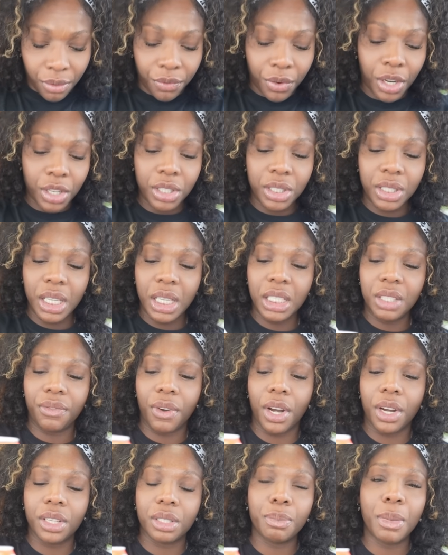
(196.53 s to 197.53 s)
First things
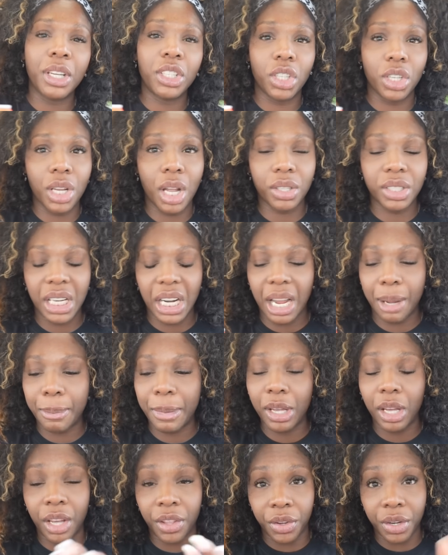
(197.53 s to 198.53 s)
first, make sure y'all check out
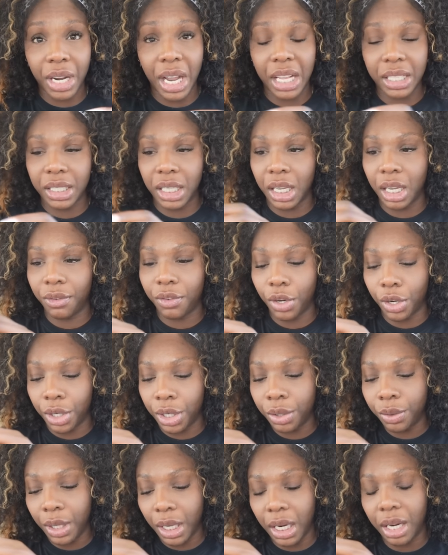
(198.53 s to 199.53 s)
my other content if you're
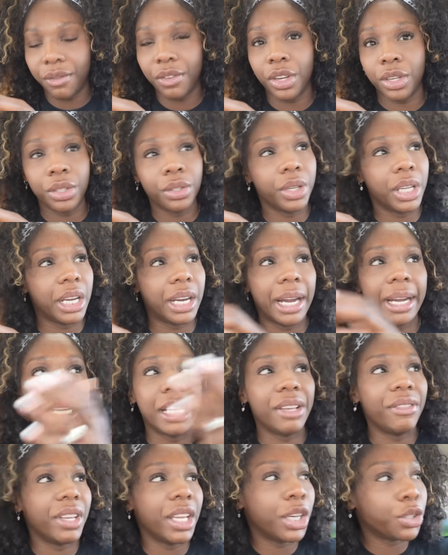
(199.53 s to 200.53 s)
new here. If you're new here, I
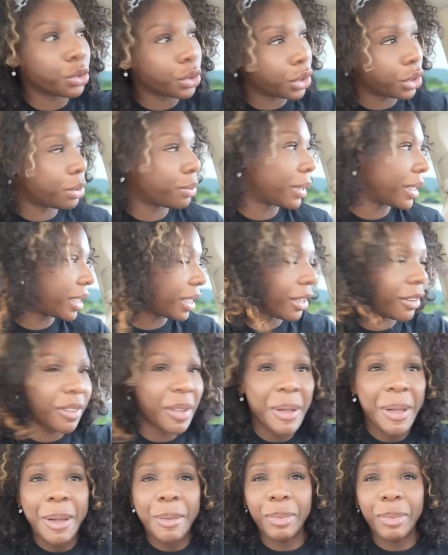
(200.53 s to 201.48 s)
ain't even introduced myself.